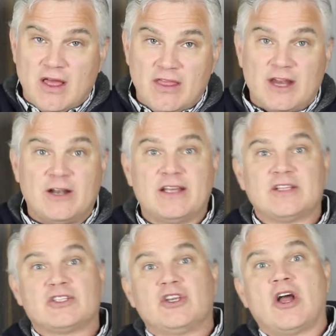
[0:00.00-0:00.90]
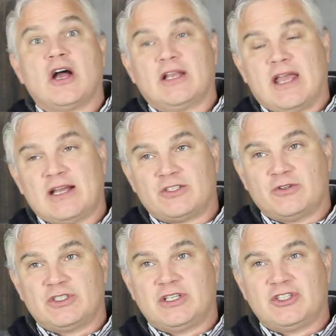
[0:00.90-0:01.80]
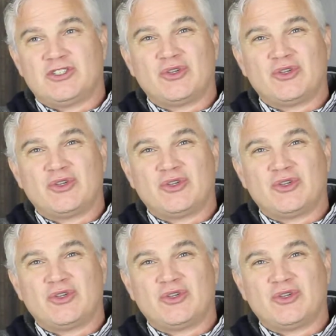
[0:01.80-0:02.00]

than it is non-cancerous tissue.